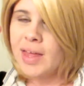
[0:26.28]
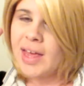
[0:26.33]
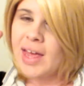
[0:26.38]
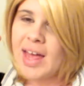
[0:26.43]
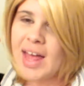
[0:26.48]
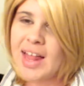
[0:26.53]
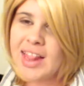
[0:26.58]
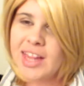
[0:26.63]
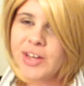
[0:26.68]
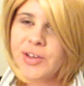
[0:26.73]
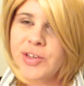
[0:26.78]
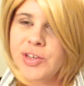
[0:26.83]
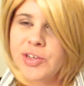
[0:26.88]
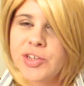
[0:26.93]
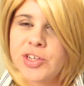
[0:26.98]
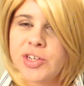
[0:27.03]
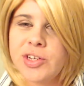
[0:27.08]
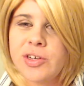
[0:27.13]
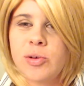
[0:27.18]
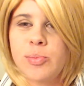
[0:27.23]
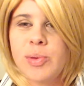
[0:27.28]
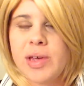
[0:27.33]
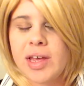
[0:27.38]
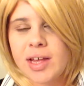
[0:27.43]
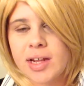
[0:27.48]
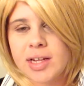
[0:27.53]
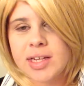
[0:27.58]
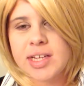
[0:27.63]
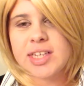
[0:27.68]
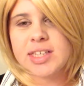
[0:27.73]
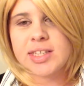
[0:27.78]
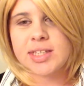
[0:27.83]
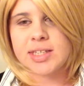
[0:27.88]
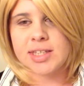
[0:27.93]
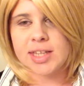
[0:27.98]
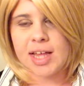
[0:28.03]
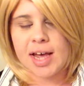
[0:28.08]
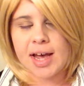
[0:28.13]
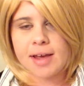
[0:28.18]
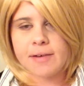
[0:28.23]
Hello YouTube, it is
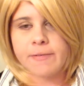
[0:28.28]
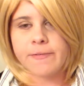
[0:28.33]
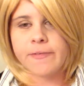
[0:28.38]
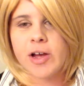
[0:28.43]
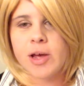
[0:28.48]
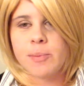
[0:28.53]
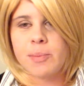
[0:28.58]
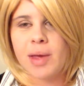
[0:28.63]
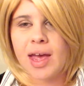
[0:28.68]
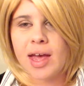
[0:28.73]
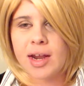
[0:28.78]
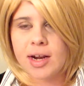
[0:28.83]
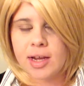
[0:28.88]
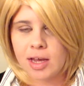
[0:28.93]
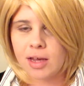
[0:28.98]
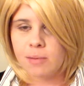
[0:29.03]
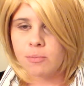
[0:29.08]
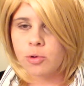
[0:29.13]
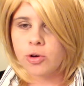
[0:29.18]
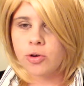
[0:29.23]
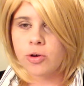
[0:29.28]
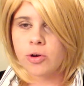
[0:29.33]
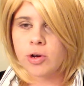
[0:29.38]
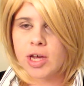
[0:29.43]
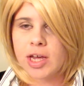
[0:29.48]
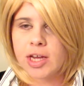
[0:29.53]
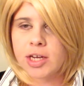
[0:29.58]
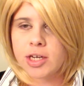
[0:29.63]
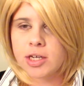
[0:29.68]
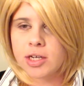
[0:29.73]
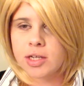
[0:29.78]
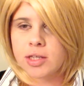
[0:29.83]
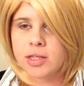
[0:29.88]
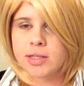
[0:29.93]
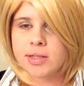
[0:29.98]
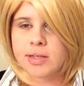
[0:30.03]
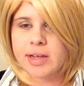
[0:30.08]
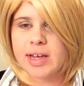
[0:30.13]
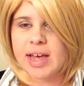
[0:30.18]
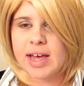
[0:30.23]
Sly from Anna Gamer
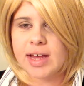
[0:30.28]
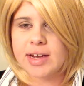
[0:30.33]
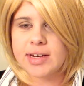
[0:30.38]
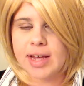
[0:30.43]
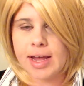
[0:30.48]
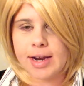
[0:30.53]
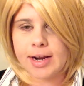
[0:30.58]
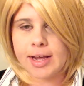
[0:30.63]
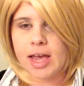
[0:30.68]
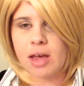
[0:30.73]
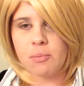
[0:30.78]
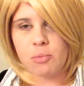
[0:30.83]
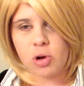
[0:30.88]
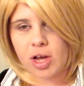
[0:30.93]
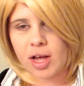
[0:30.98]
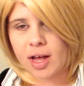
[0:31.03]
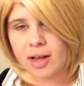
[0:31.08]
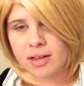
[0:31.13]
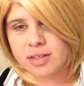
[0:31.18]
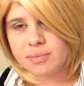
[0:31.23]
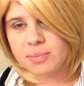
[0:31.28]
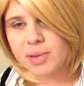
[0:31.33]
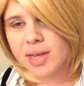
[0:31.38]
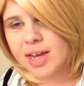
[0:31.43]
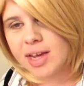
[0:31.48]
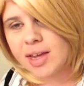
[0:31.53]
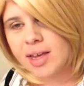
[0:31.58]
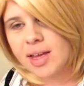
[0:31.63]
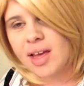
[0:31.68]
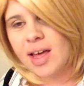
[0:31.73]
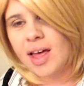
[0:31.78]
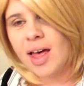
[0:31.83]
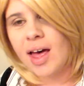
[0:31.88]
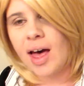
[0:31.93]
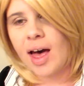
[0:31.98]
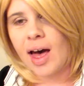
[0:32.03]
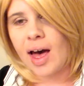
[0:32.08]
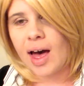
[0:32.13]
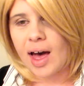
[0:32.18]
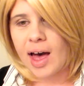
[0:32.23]
Creations and Anna Gamer Cosplay.
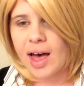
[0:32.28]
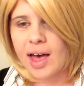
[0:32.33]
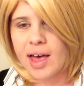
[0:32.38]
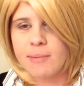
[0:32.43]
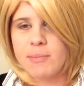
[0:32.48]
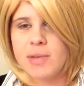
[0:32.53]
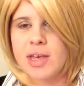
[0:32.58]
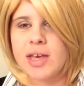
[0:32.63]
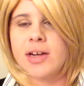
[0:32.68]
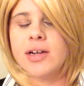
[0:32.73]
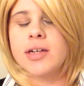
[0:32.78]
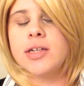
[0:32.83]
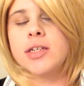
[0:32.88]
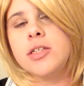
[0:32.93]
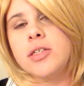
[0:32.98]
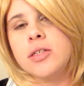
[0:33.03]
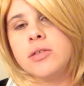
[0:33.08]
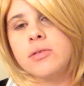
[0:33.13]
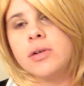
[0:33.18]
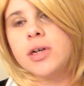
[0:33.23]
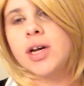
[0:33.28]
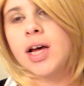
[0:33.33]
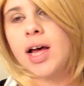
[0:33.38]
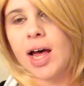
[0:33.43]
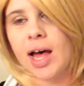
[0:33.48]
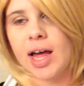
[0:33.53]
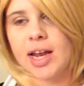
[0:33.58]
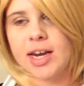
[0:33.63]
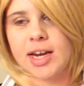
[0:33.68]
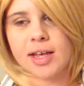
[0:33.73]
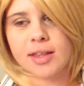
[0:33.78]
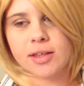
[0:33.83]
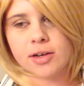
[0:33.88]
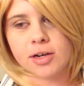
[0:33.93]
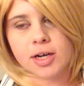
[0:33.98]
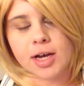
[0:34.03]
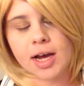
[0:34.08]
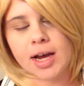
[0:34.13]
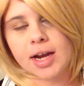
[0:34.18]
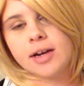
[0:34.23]
I'm here to do another
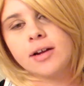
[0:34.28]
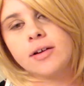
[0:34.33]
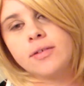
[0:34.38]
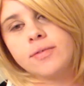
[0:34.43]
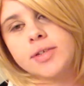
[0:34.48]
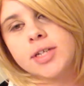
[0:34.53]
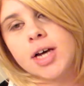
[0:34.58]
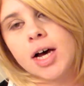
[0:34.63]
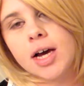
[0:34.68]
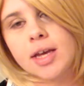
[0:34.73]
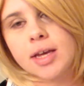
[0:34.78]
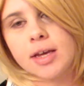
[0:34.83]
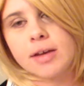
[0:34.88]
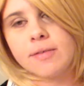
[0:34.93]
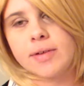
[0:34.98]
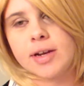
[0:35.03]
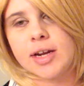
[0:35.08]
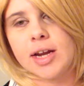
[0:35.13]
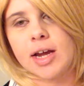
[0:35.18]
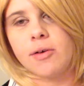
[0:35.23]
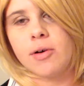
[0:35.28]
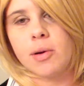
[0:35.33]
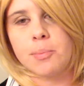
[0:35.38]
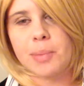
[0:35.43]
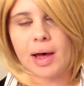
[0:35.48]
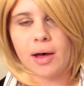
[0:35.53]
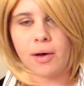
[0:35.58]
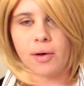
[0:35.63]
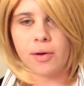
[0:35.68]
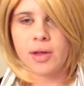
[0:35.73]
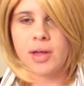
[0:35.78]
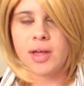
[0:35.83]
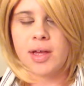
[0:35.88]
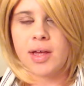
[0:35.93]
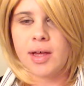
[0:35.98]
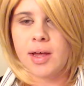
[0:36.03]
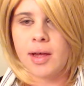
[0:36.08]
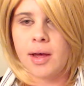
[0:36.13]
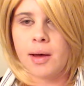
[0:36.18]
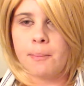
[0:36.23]
kind of talking video about
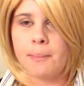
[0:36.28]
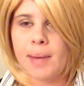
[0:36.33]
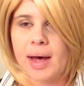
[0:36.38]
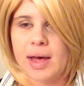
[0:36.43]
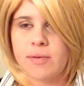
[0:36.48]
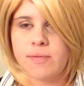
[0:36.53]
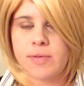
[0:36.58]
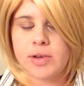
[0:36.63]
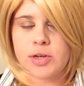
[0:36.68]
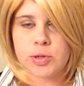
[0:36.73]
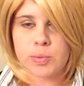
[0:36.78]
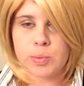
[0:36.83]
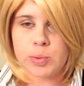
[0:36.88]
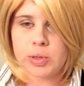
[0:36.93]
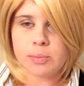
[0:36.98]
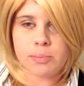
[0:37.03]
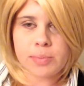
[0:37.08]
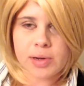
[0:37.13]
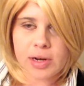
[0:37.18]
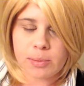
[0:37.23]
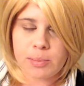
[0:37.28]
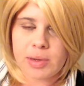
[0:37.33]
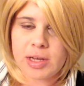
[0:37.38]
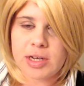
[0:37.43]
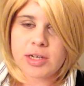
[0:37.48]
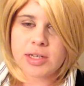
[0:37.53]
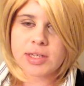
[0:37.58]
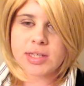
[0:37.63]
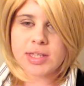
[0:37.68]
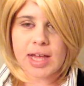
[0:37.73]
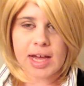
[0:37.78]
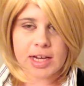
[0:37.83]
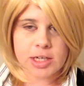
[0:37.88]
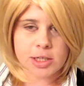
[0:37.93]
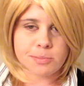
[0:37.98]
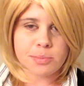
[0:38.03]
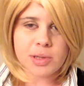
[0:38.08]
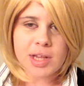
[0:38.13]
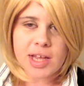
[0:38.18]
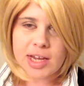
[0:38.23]
my visual impairment
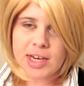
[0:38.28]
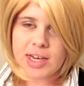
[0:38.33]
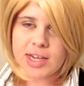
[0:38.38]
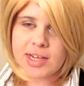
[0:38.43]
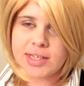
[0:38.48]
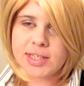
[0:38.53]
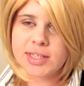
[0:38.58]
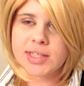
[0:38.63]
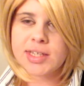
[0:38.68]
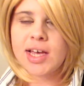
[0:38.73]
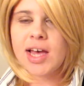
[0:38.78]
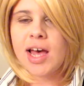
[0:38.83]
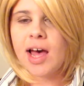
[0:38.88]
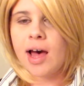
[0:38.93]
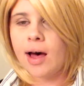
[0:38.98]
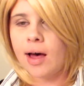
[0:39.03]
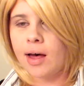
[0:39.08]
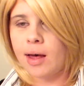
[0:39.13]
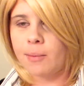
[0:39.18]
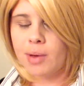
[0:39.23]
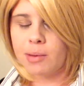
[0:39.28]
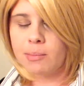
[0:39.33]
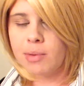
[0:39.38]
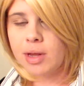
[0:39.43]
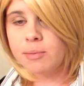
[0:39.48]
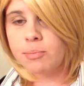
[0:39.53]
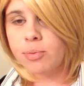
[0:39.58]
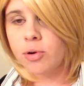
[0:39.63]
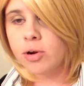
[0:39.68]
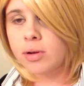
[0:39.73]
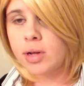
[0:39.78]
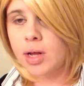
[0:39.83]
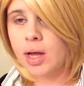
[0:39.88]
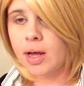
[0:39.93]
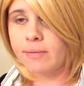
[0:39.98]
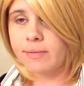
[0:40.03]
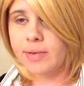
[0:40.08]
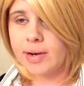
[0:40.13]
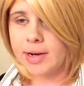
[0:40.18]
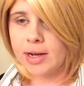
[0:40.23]
/ blindness. I made
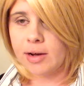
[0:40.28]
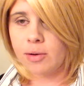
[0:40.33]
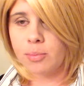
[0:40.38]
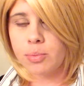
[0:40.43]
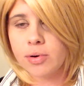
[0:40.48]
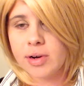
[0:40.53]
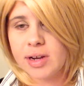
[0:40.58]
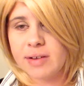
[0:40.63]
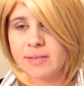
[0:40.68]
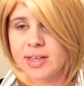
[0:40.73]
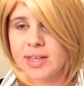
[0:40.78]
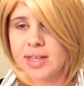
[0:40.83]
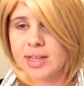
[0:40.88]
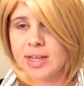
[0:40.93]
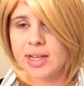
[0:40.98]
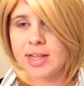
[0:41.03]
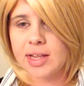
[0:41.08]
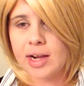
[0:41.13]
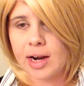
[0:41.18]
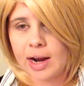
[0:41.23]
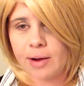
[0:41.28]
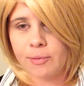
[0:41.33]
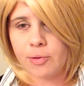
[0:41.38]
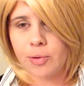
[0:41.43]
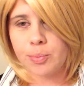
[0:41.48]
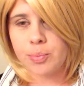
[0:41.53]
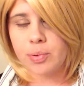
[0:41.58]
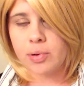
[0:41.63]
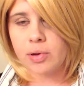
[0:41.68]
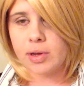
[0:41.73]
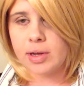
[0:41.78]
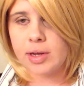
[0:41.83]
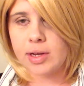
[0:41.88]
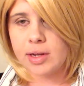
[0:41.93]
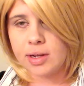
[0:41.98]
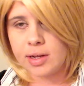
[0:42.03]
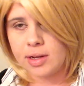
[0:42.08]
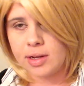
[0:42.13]
a video previously that I will put